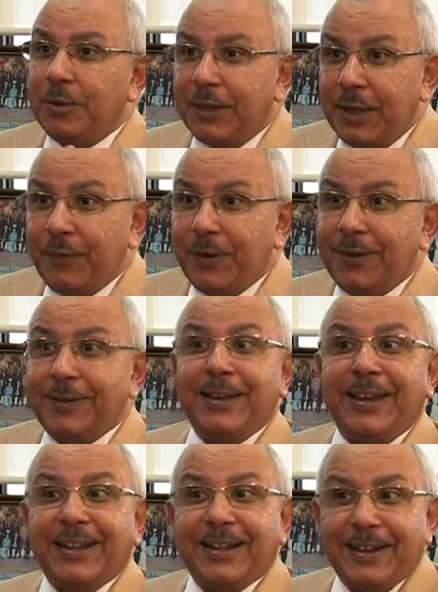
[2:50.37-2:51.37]
given the
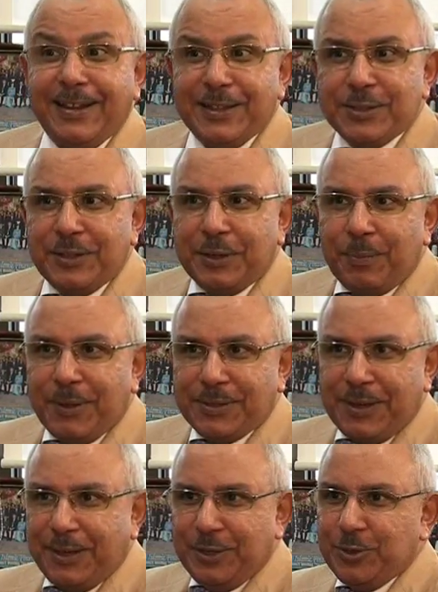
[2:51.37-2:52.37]
increase in the
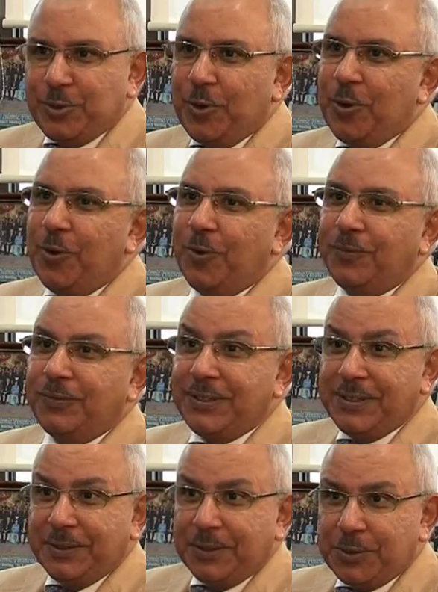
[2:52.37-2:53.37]
percentage of this
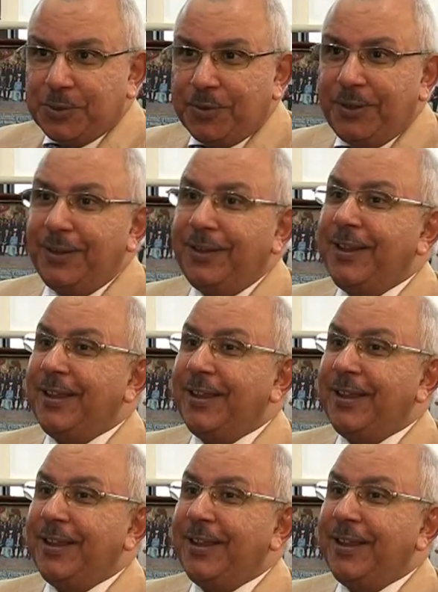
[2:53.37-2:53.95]
industry